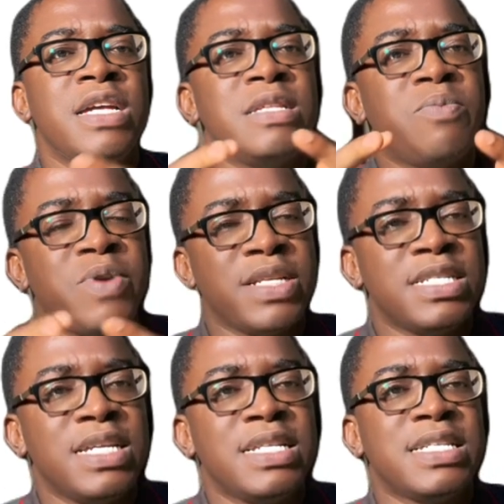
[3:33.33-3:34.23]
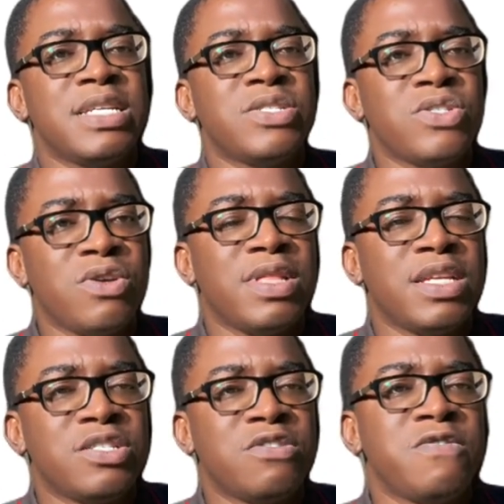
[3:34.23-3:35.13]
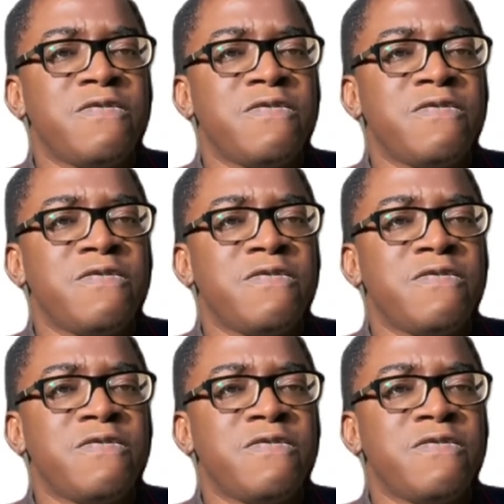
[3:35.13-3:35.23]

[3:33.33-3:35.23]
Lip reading: the president, and so on and so